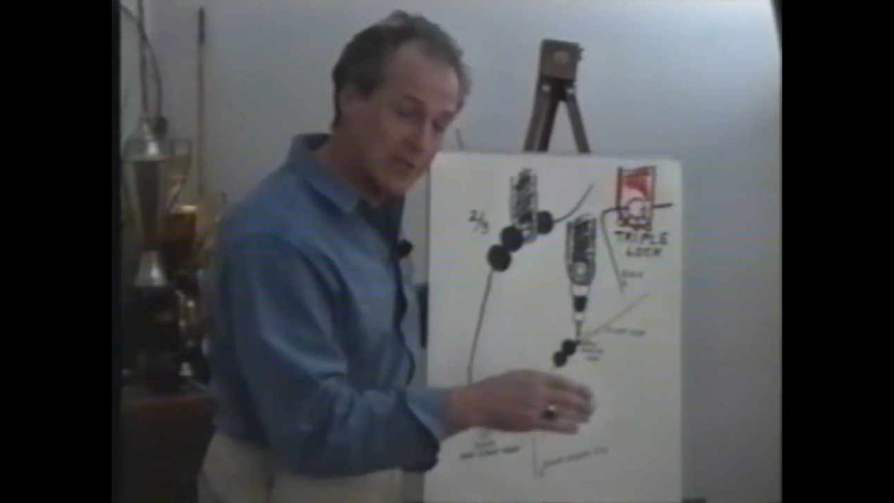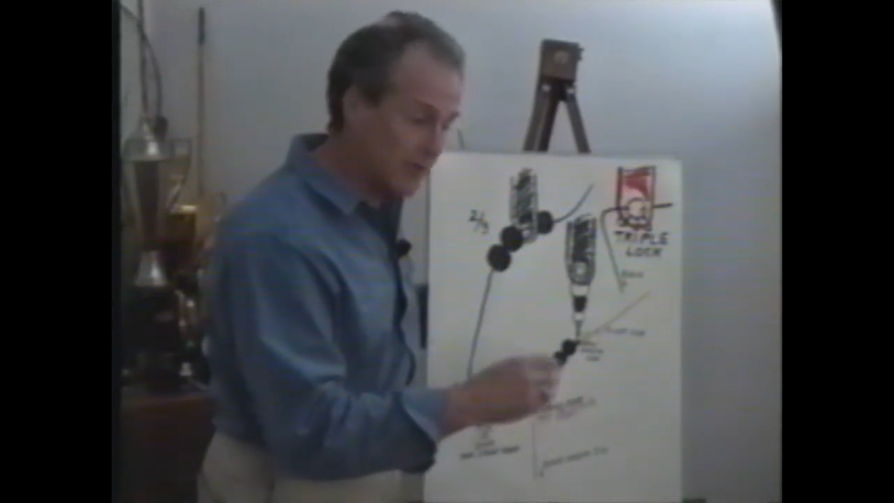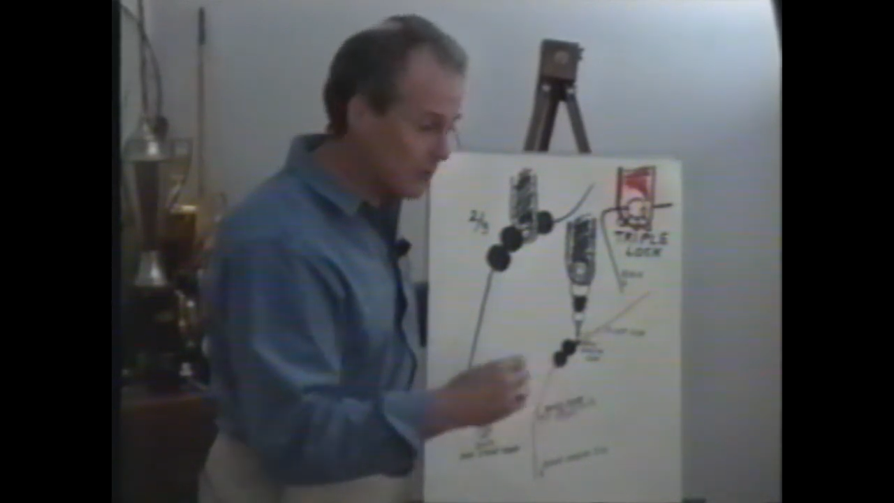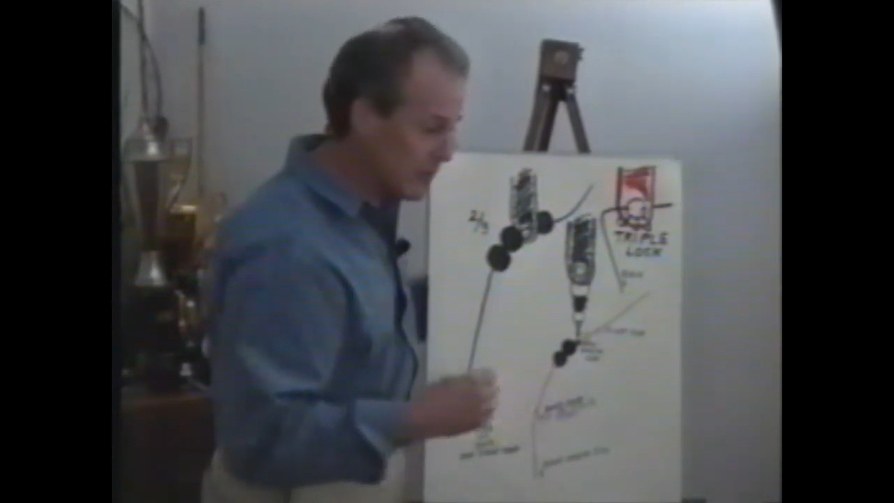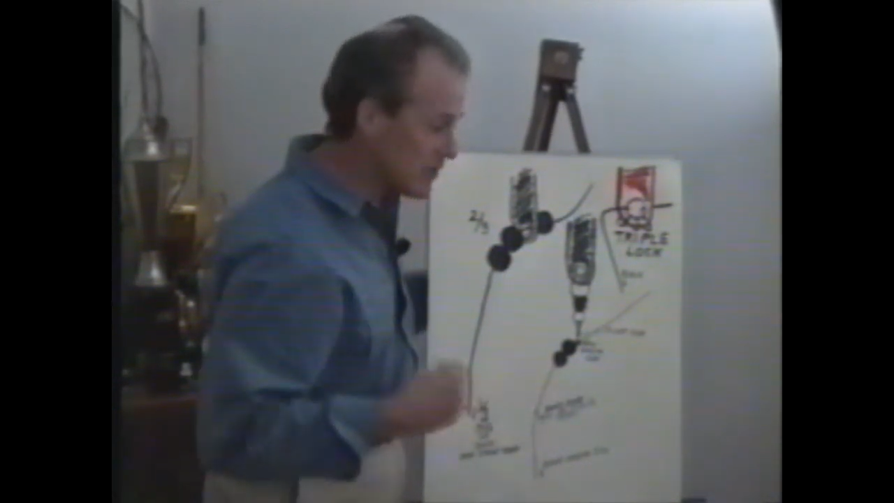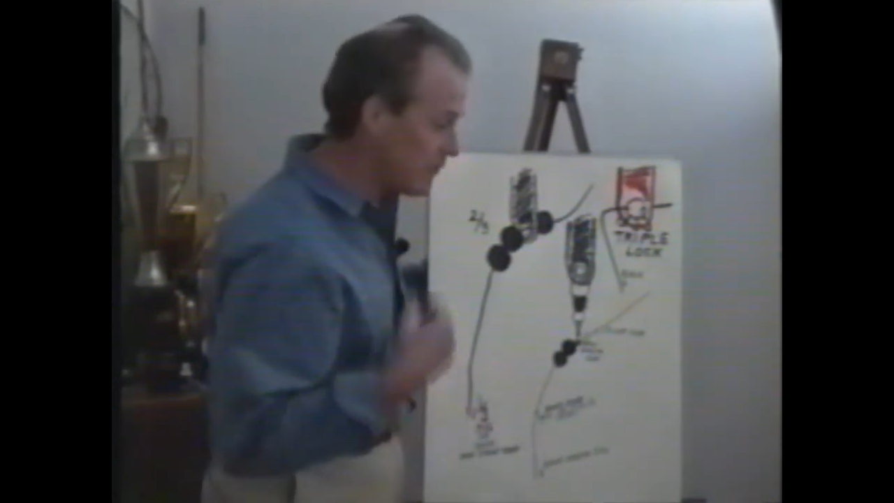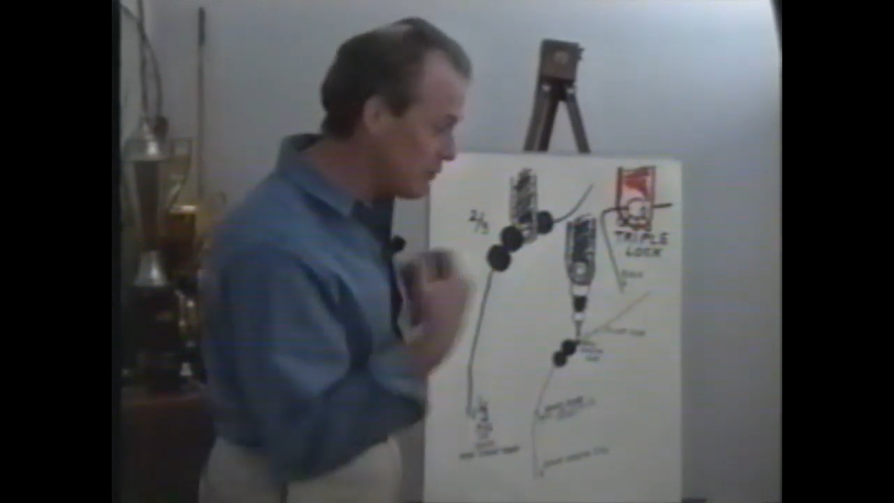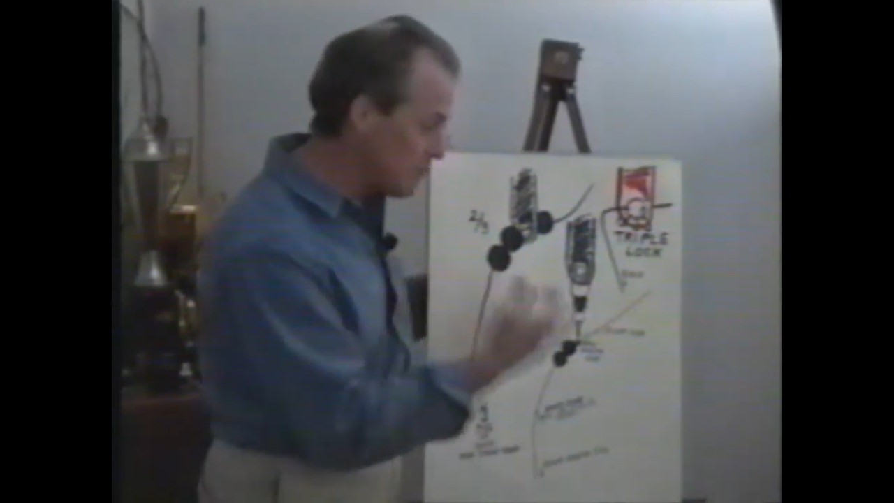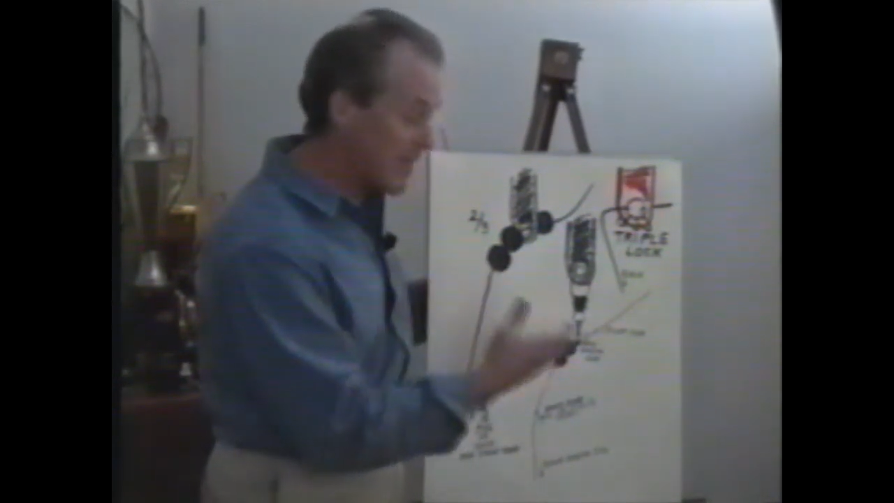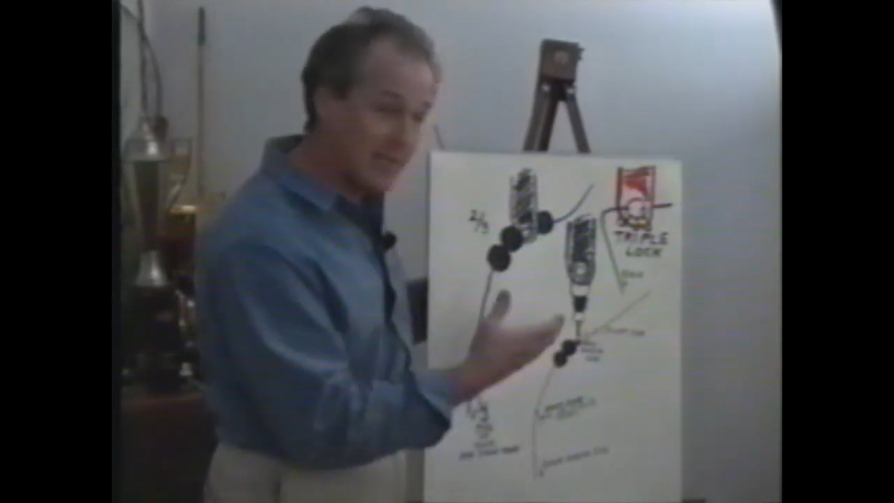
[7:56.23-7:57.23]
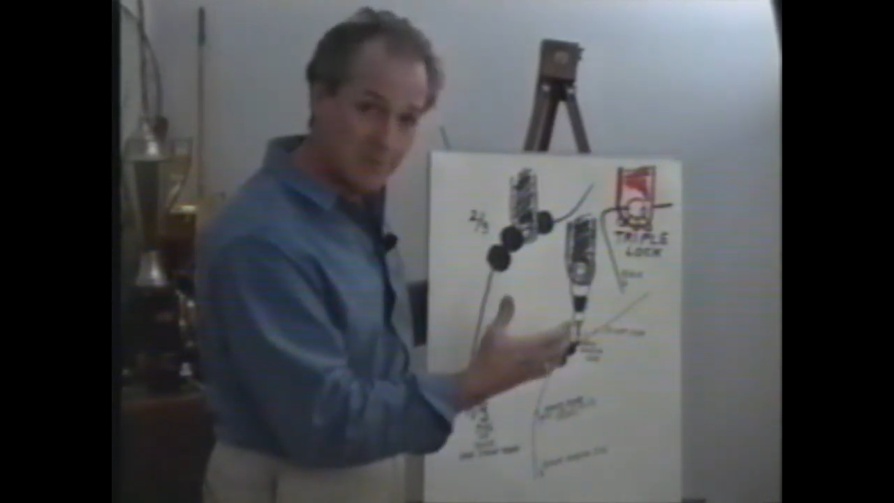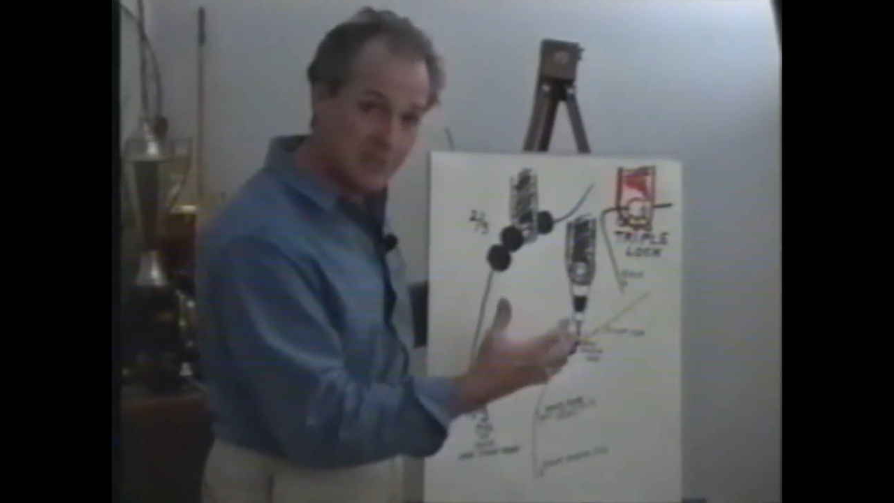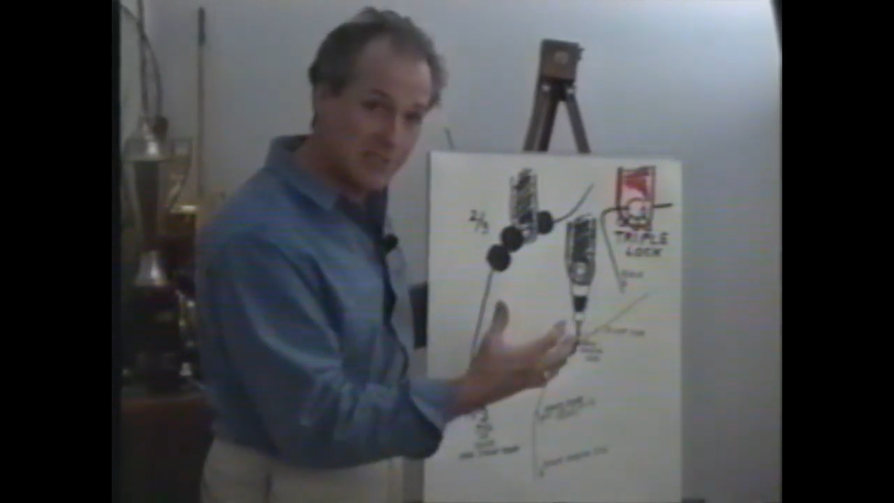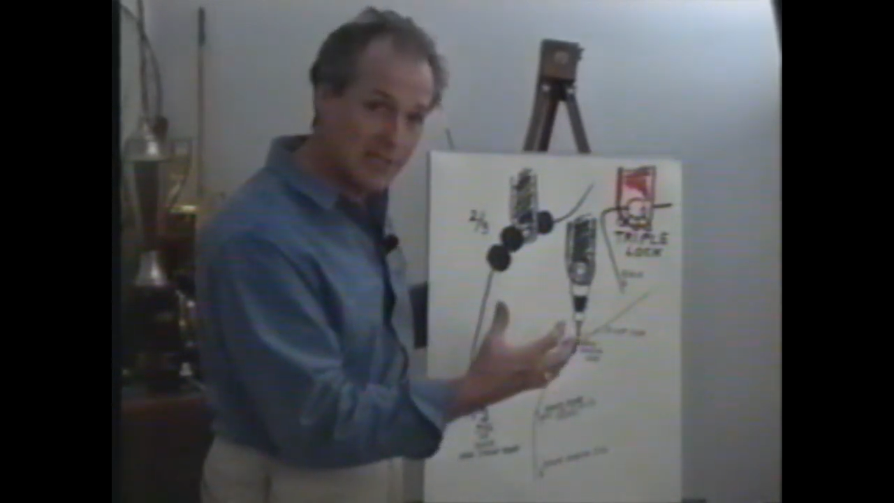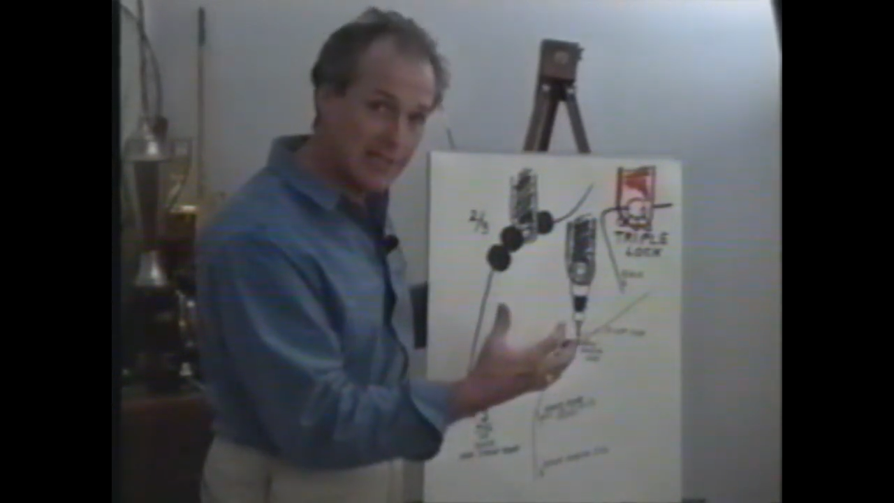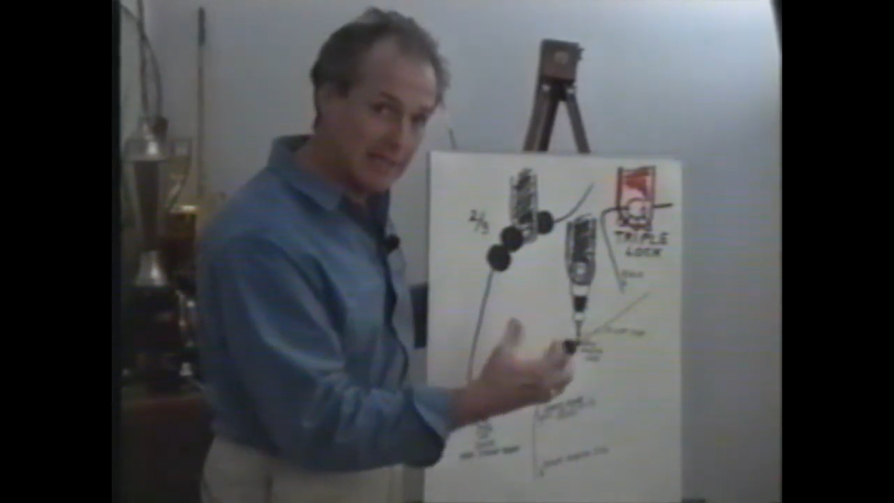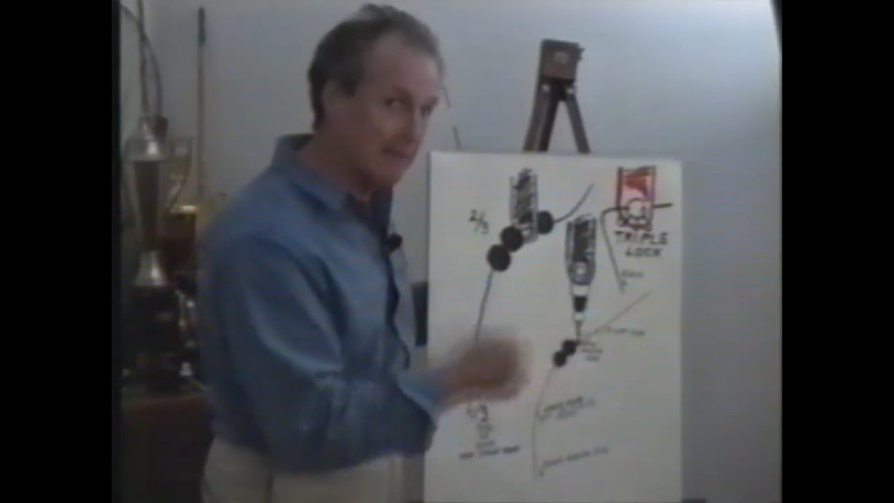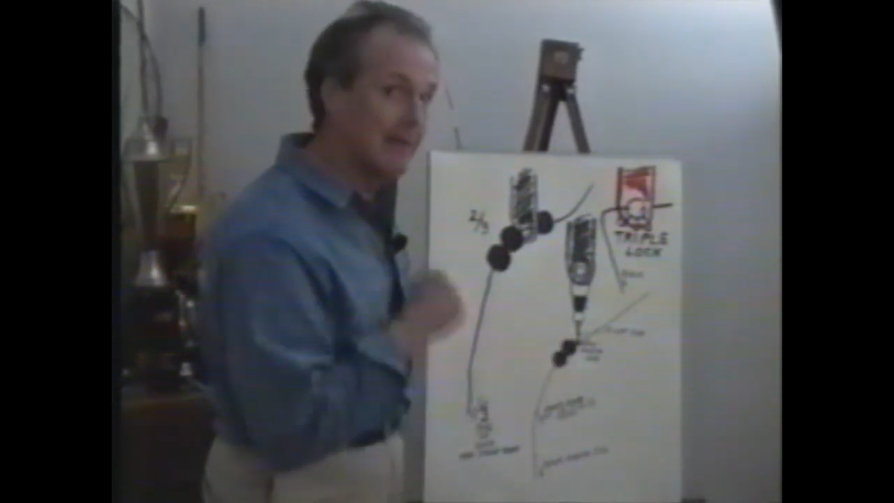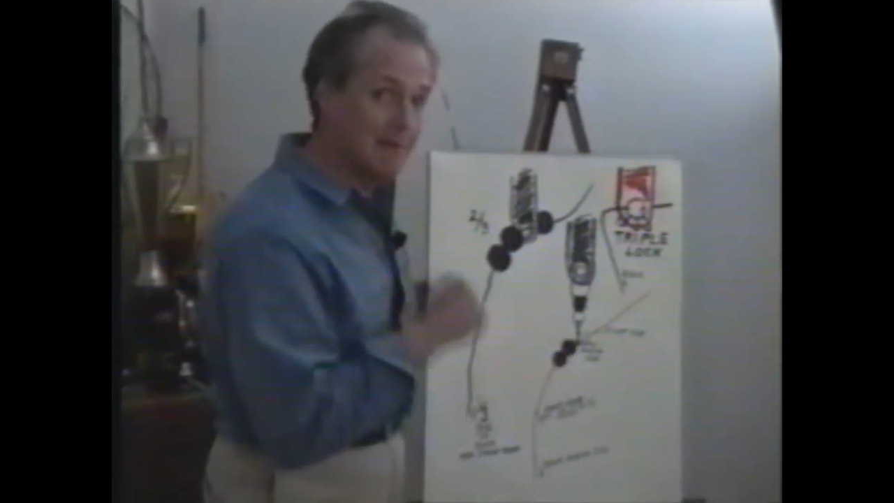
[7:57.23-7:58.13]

In other words, if you make a mistake,